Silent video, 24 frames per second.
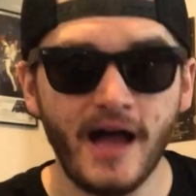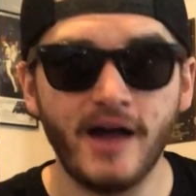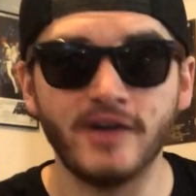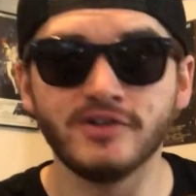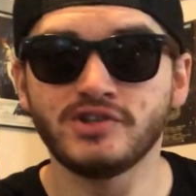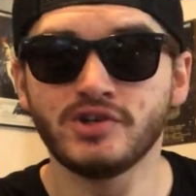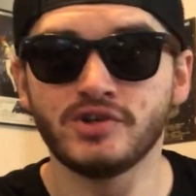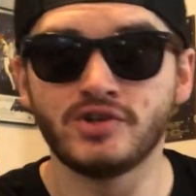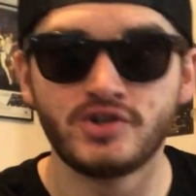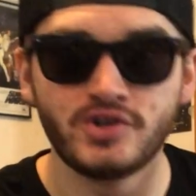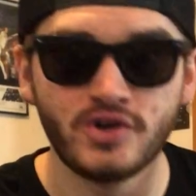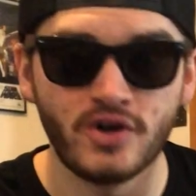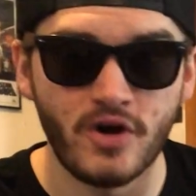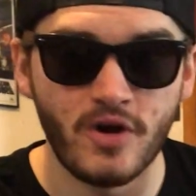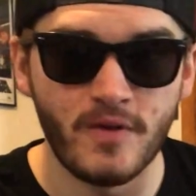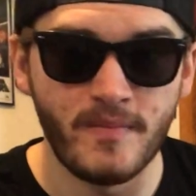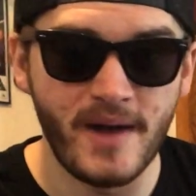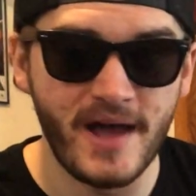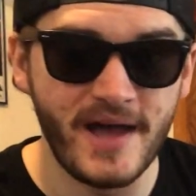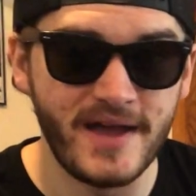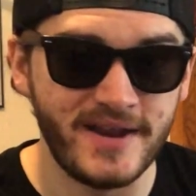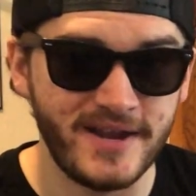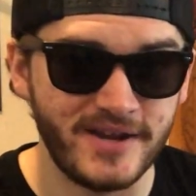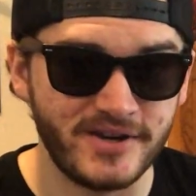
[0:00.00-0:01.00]
I also drew up
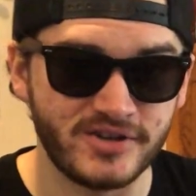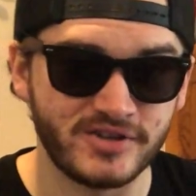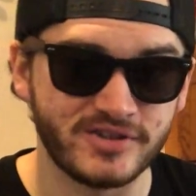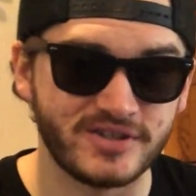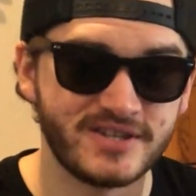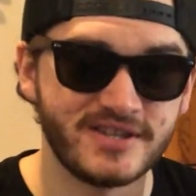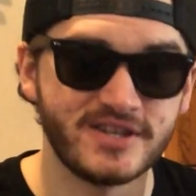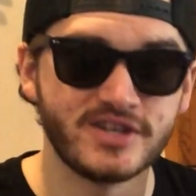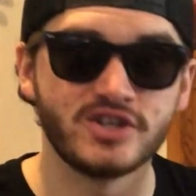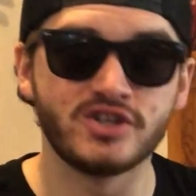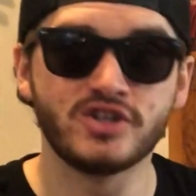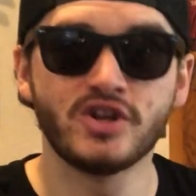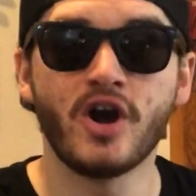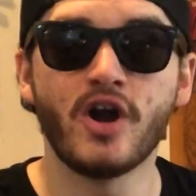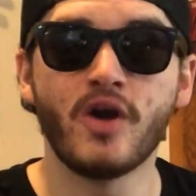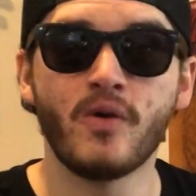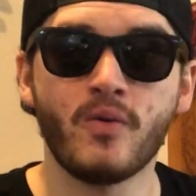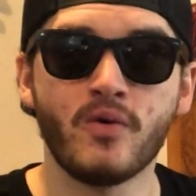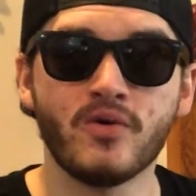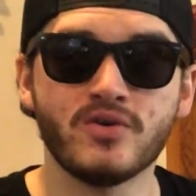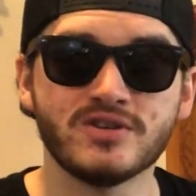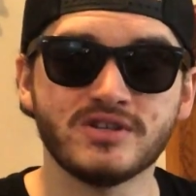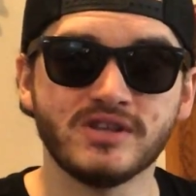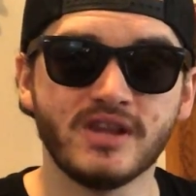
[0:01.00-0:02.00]
my initials in the Star
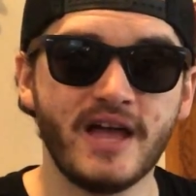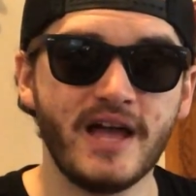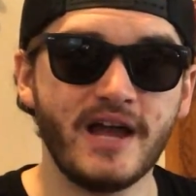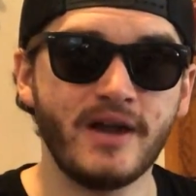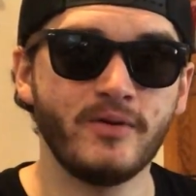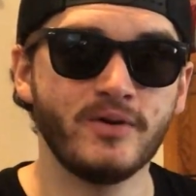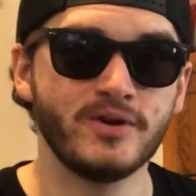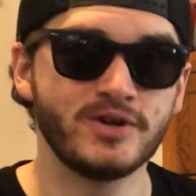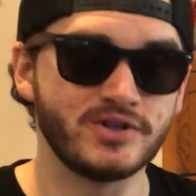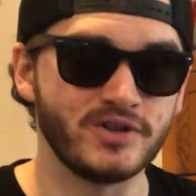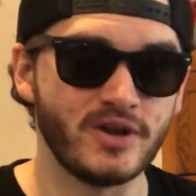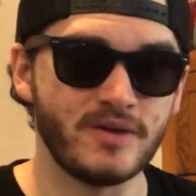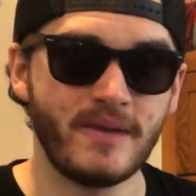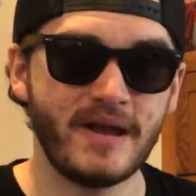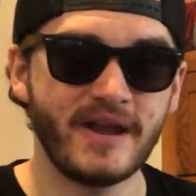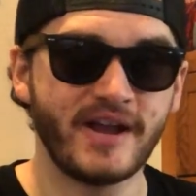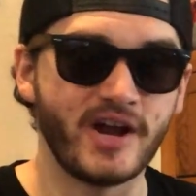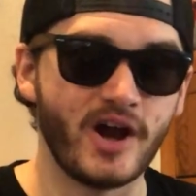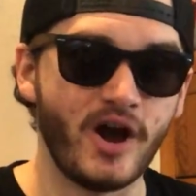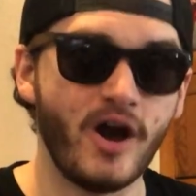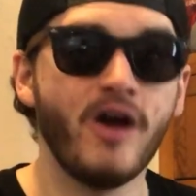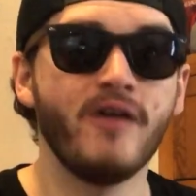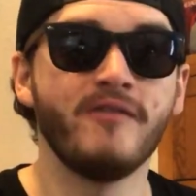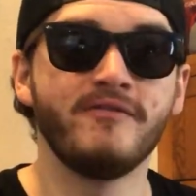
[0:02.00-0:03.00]
Wars language, so I might
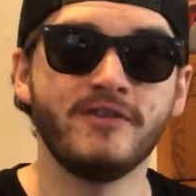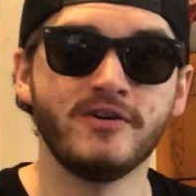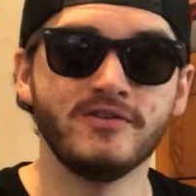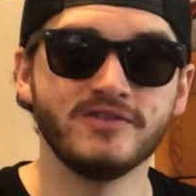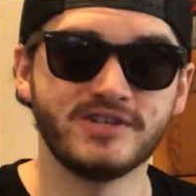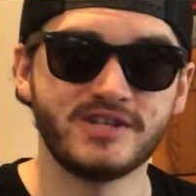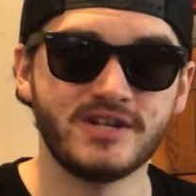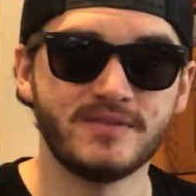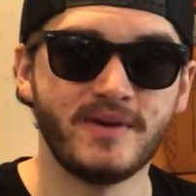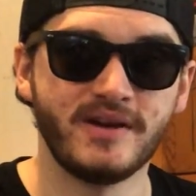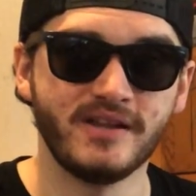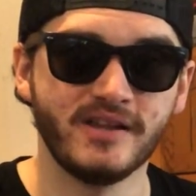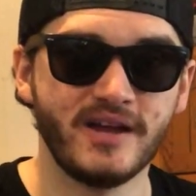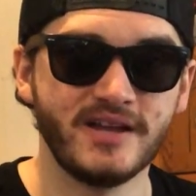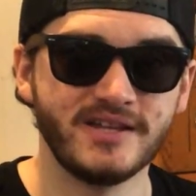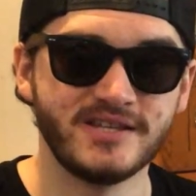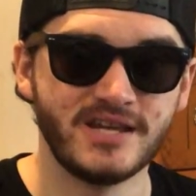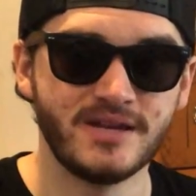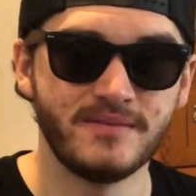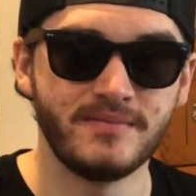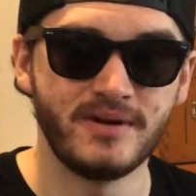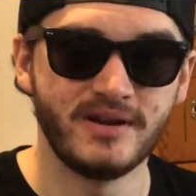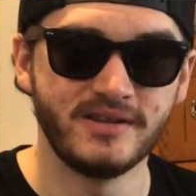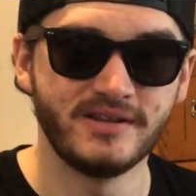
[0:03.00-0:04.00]
carve those into my
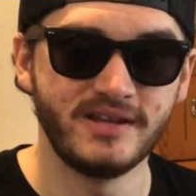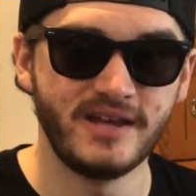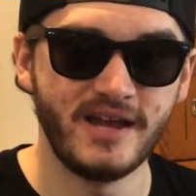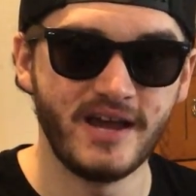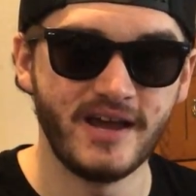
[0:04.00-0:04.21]
lightsaber at the